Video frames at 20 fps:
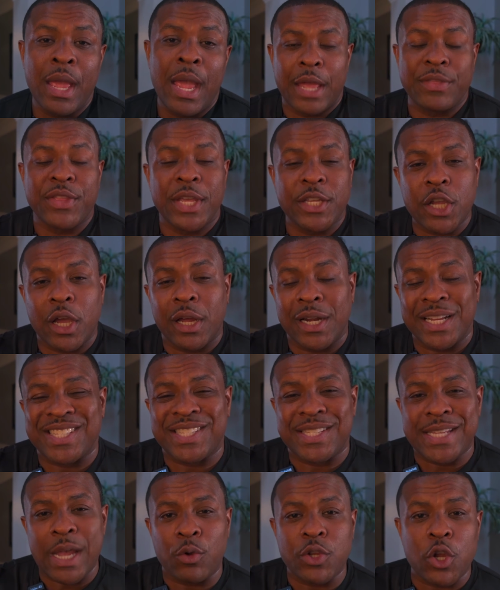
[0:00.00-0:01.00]
and then you're gonna
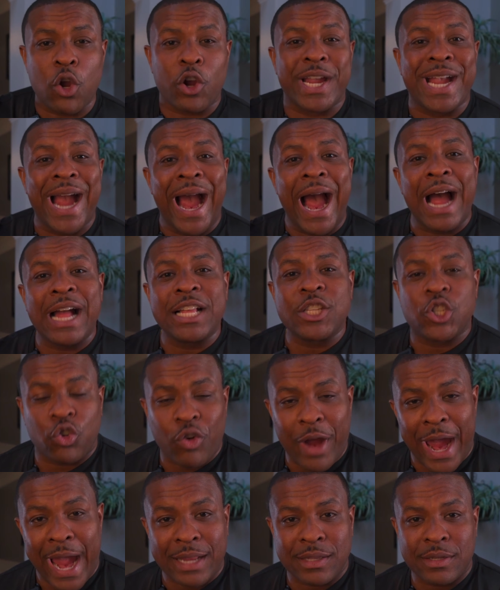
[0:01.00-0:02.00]
sell your
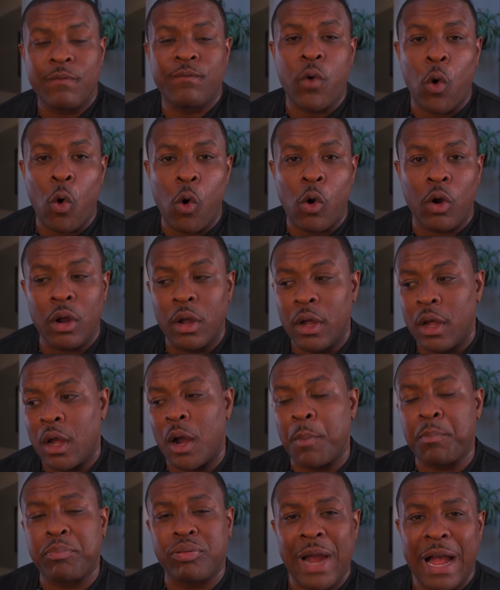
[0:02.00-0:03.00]
contract for
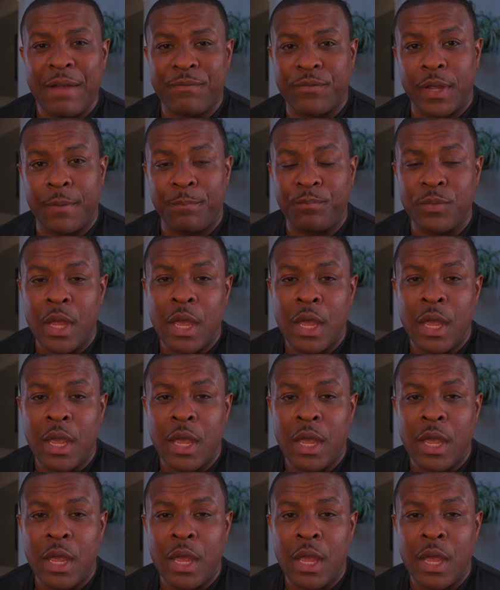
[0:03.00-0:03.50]
a profit.